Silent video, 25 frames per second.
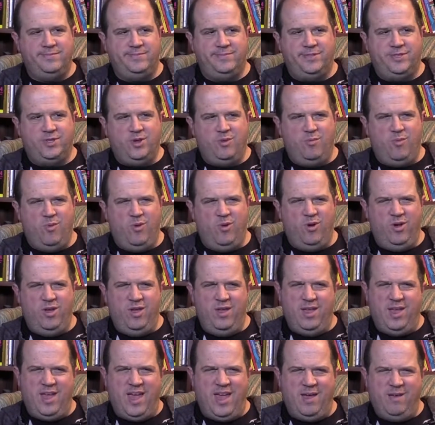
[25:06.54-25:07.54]
so more
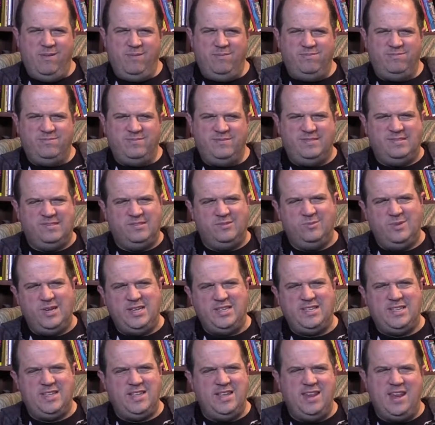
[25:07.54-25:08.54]

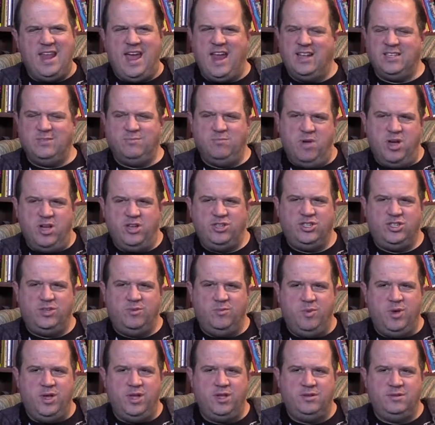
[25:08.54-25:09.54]
recently, not as much,
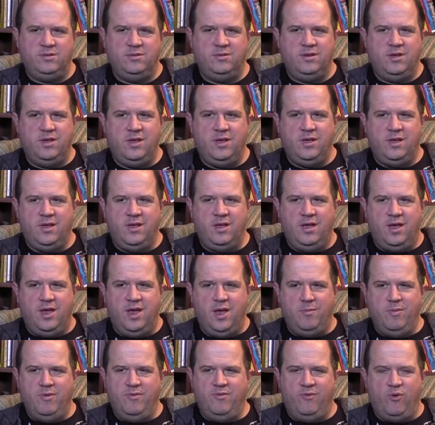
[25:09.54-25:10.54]
but
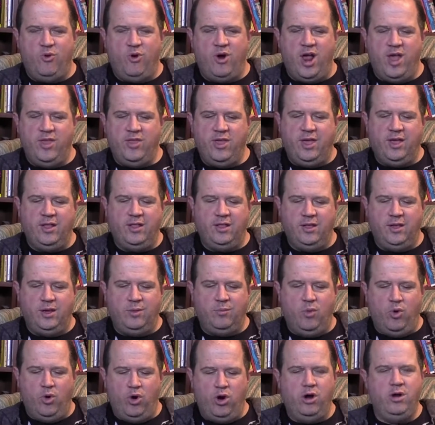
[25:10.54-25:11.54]
before I think a little
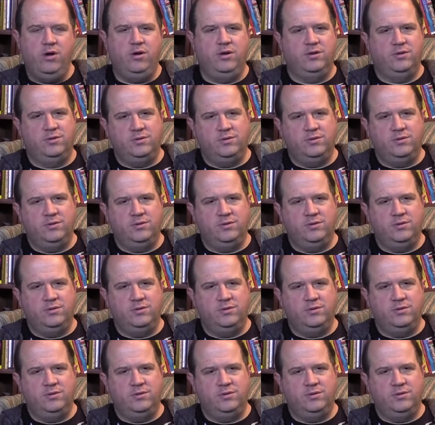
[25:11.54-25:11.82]
more.